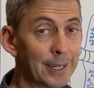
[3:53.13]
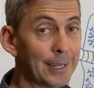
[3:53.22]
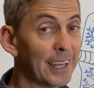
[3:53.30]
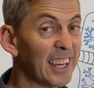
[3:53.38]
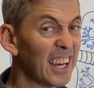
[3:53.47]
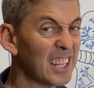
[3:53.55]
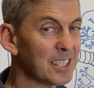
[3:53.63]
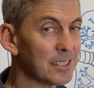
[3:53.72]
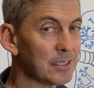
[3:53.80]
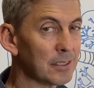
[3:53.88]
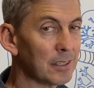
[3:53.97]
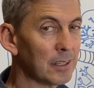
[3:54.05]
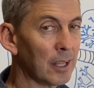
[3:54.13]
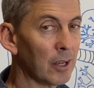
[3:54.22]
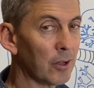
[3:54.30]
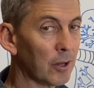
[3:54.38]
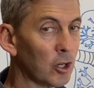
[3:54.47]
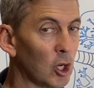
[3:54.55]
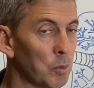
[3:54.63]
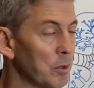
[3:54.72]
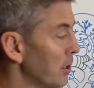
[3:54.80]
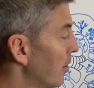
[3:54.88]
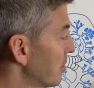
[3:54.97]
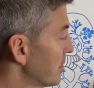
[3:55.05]
indicates a lot of
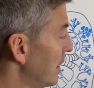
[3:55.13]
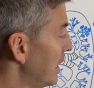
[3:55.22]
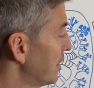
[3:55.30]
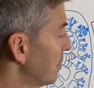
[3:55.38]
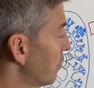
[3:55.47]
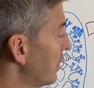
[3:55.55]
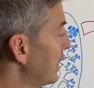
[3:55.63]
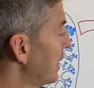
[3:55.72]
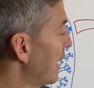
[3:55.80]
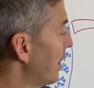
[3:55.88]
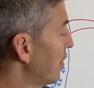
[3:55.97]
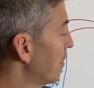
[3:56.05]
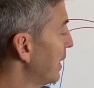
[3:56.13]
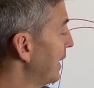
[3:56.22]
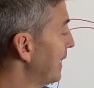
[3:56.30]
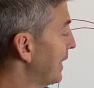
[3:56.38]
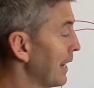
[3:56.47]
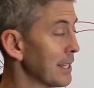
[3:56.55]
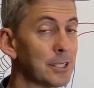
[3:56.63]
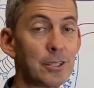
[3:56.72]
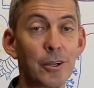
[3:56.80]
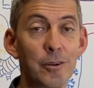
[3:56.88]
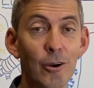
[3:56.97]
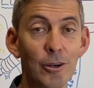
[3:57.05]
carbon dioxide, the red arrow indicates a
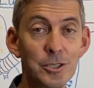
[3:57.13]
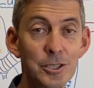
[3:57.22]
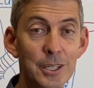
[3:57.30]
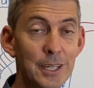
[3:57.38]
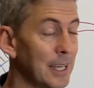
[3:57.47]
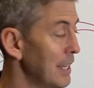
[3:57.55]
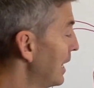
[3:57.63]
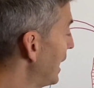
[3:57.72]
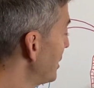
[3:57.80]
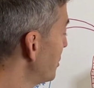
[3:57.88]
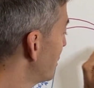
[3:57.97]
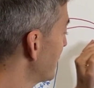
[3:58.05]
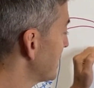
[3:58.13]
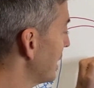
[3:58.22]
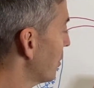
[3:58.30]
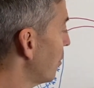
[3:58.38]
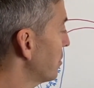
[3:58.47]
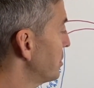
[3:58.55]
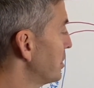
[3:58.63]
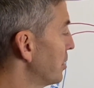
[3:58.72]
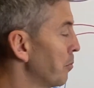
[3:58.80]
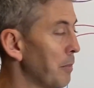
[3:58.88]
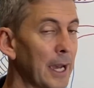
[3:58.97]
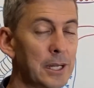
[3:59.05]
lot of oxygen. And you can take
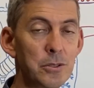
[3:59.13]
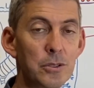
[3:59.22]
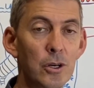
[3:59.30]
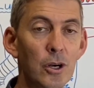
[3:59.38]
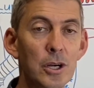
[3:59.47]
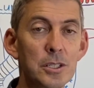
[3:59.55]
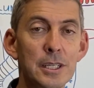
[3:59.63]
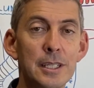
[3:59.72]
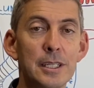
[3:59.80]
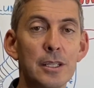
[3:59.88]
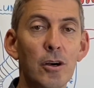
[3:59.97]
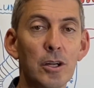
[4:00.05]
oxygen back to the heart, and the